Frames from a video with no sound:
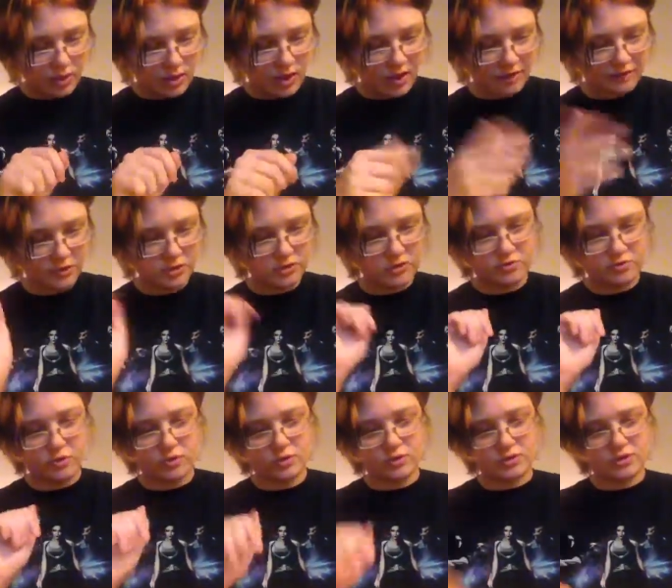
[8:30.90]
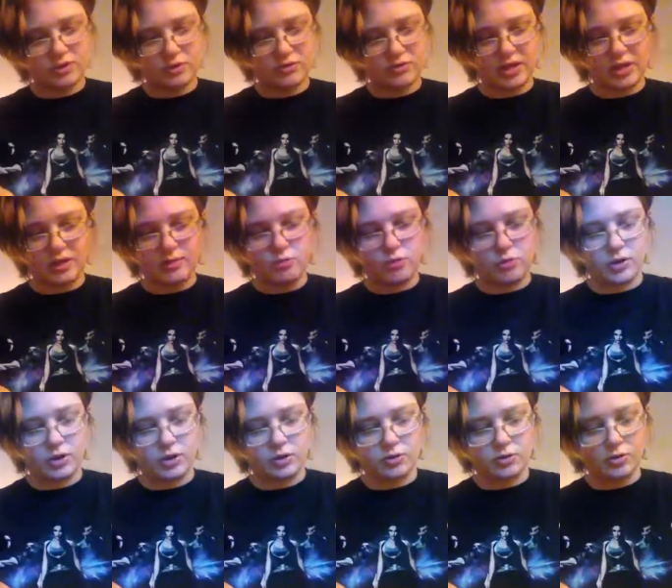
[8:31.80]
At first, of course, I was at it
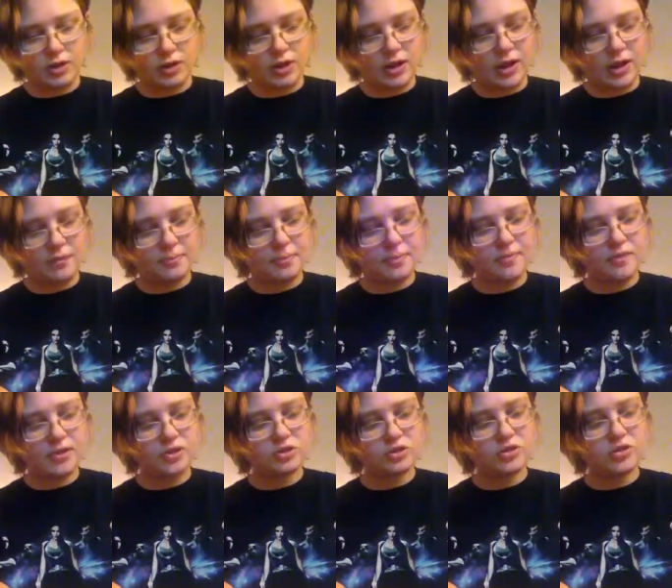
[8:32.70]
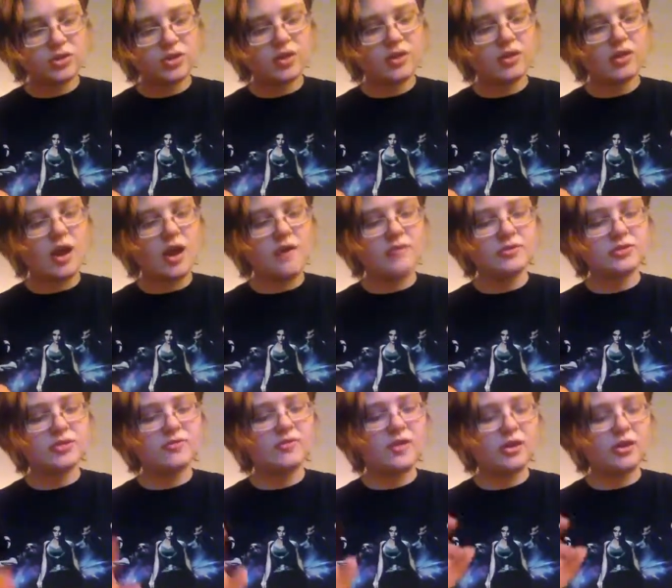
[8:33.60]
morning, noon, and night, but eventually the
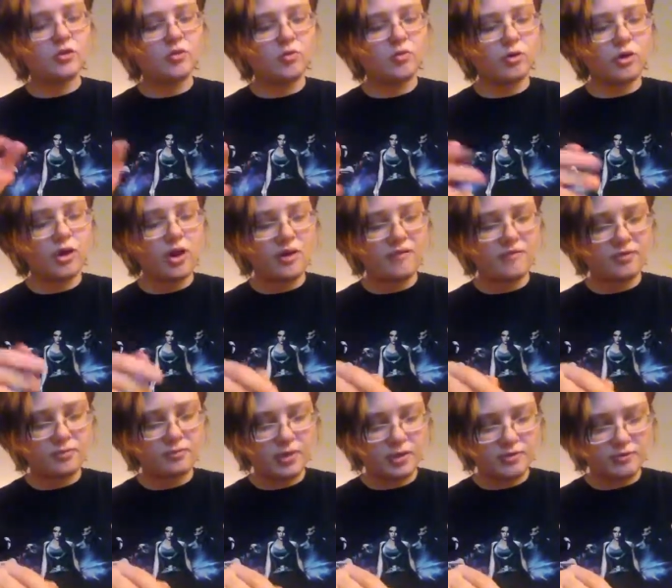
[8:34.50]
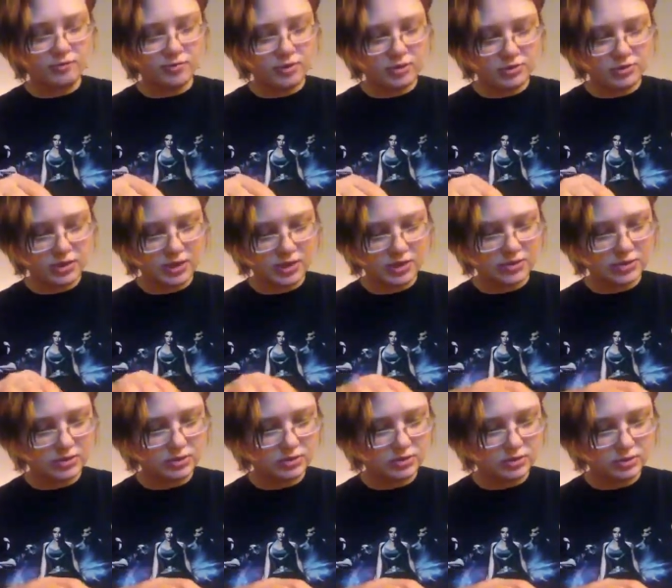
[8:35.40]
novelty value wore off, and my friends and I
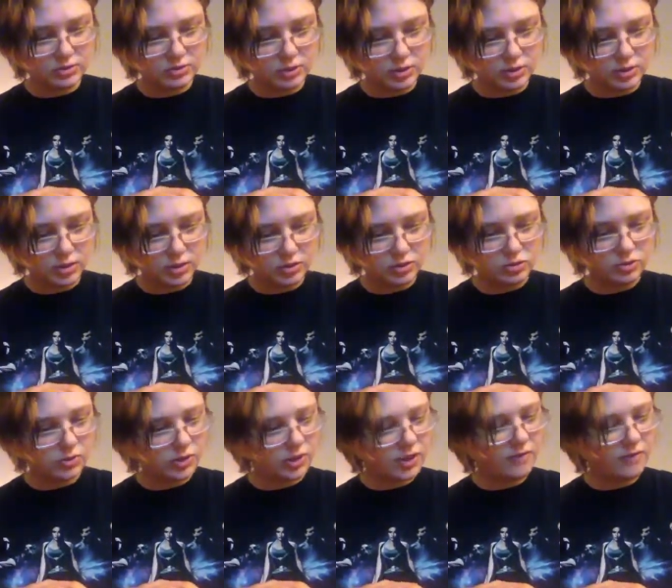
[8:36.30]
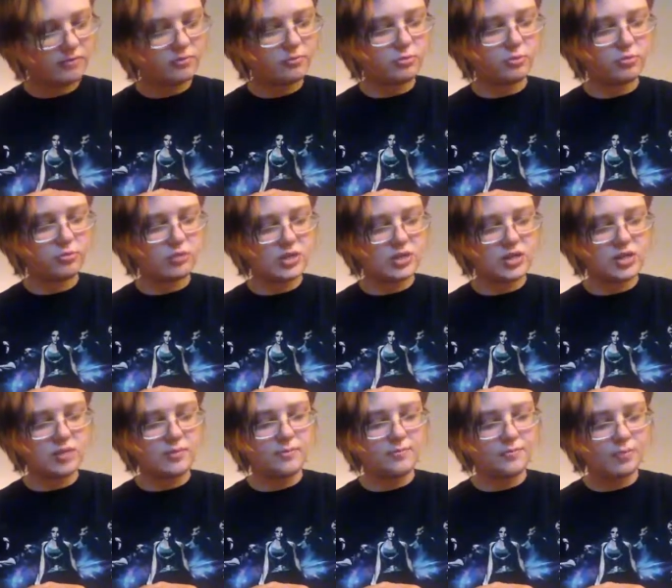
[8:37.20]
settled into a comfortable
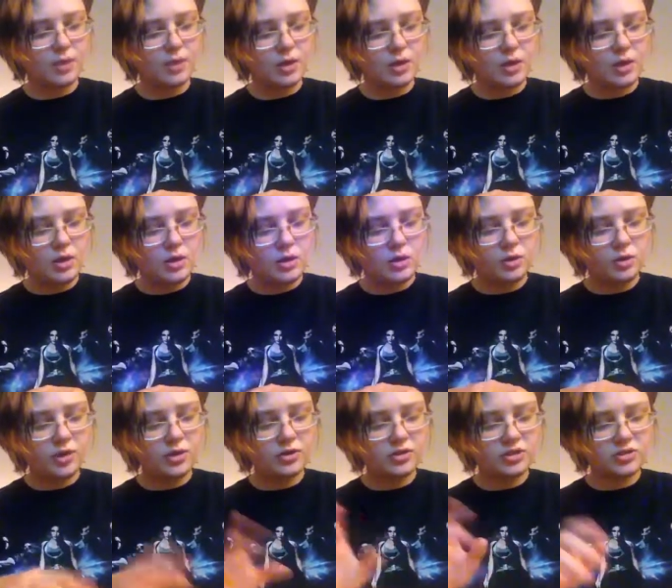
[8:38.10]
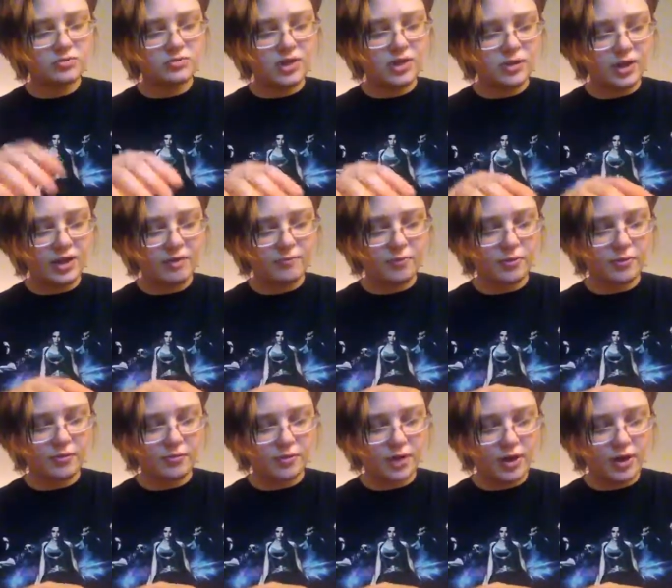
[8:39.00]
routine. Your eldest half
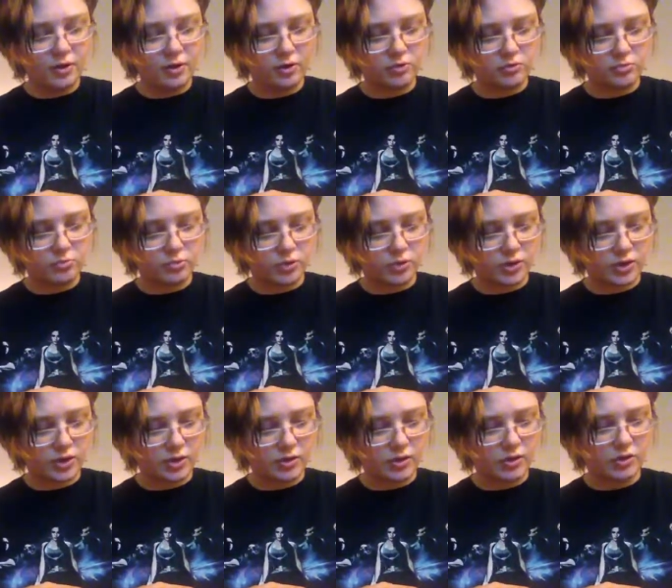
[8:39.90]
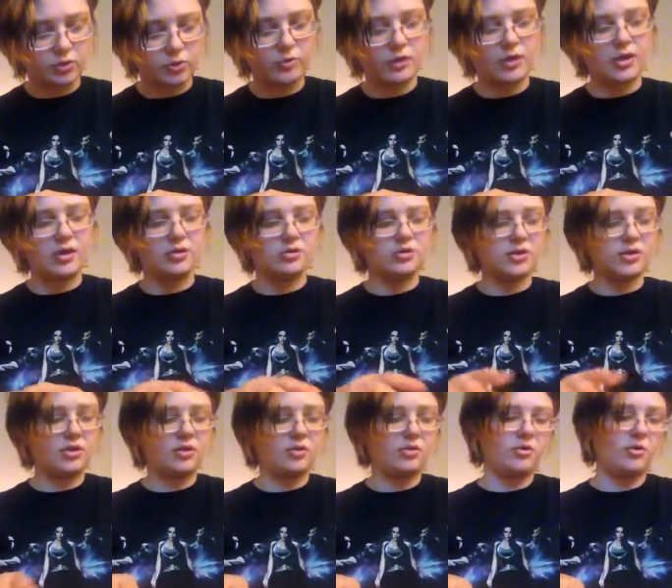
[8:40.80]
brother Eric was born here, and three years
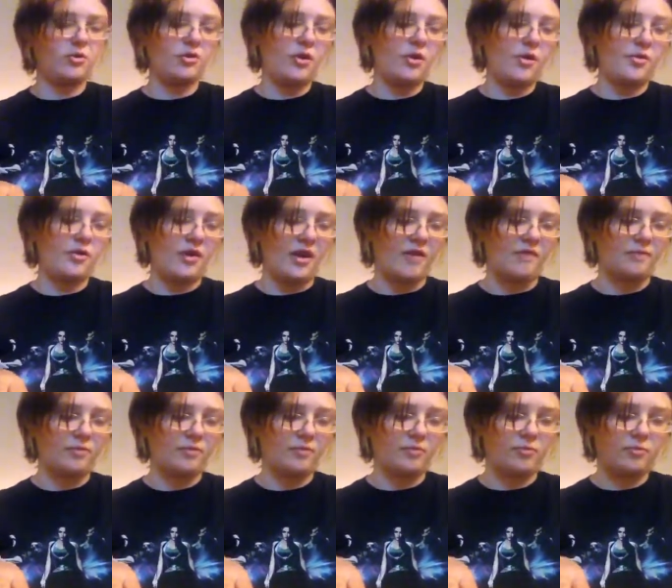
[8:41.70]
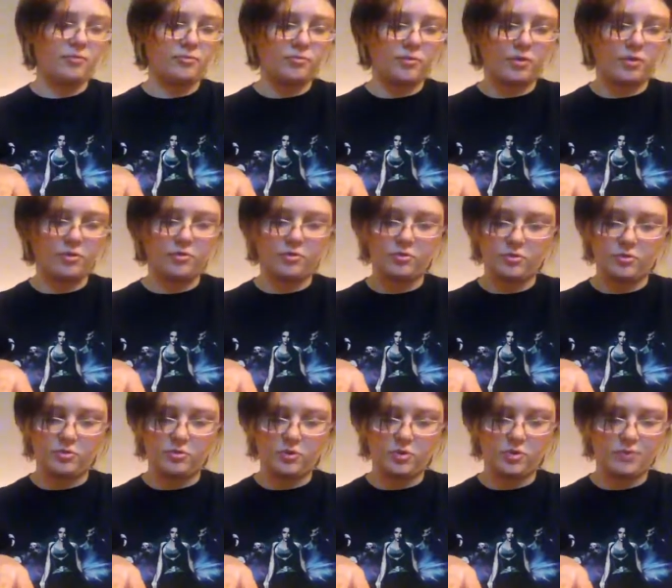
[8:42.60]
later, your other half brother
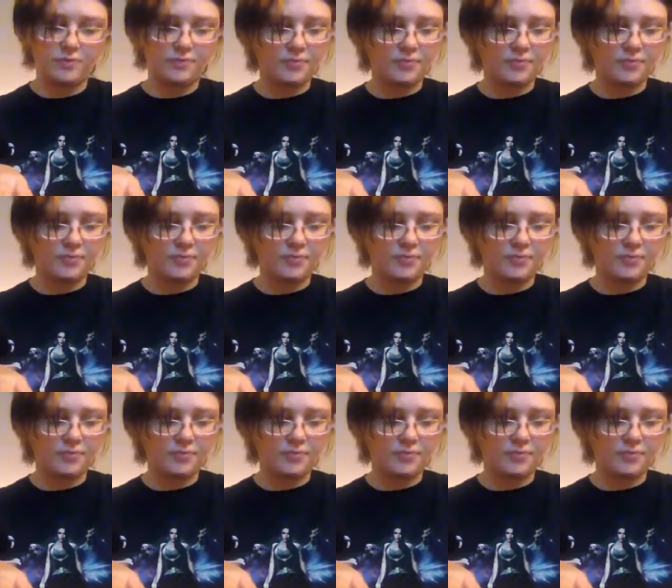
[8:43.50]
Luke.